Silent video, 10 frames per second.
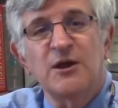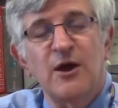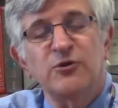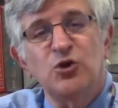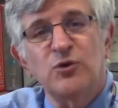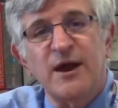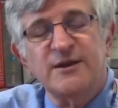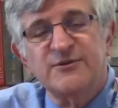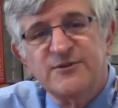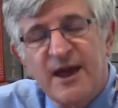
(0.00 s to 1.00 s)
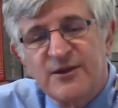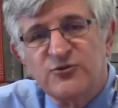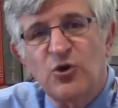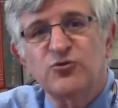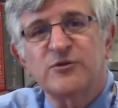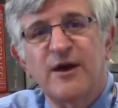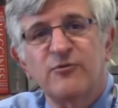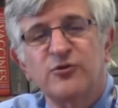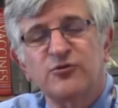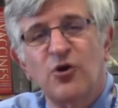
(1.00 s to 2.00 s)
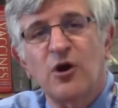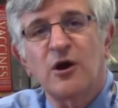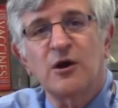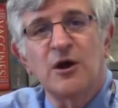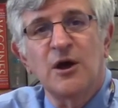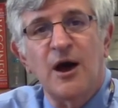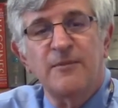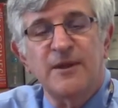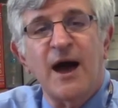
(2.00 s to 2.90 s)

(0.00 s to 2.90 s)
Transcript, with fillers: Now, in the United States, those levels are um,